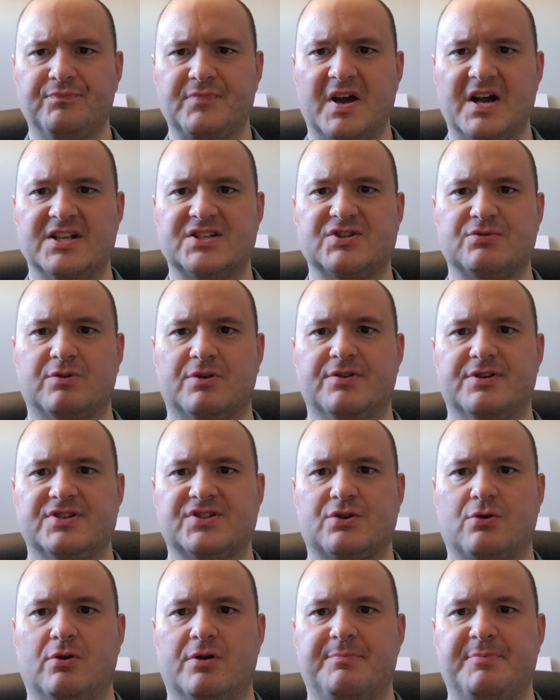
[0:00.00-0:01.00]
that's where
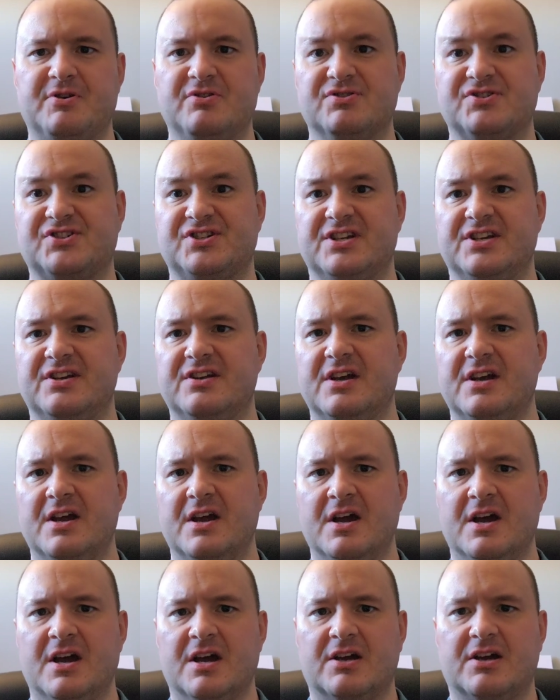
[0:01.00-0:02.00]
the Scorpio sting
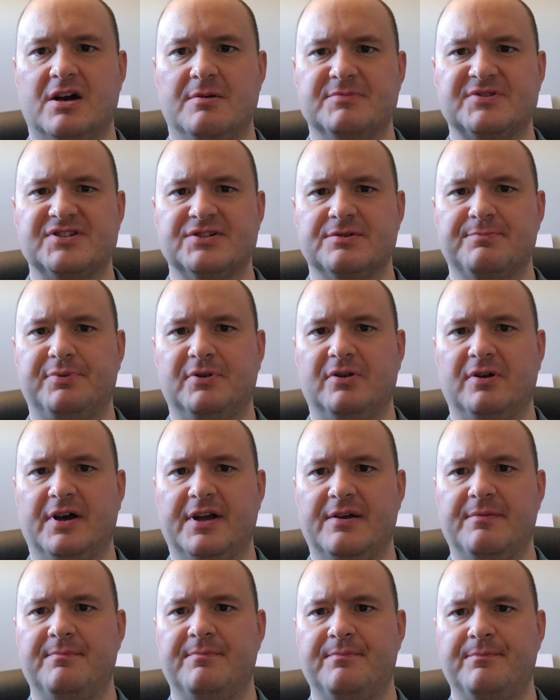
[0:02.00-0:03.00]
comes into
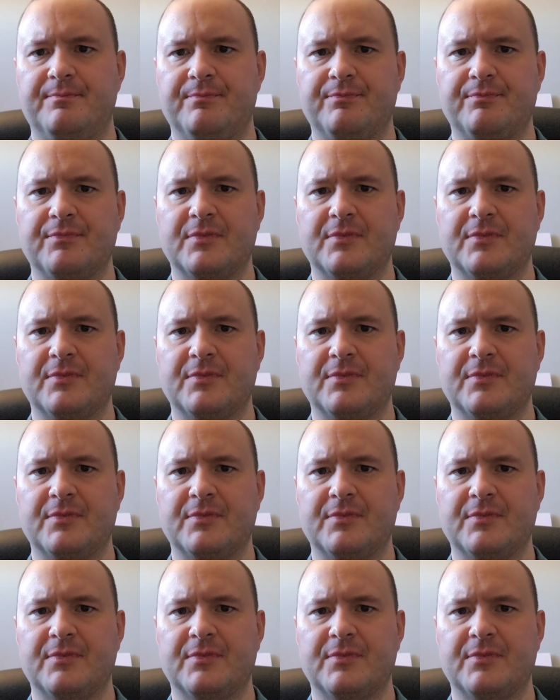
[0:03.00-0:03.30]
play.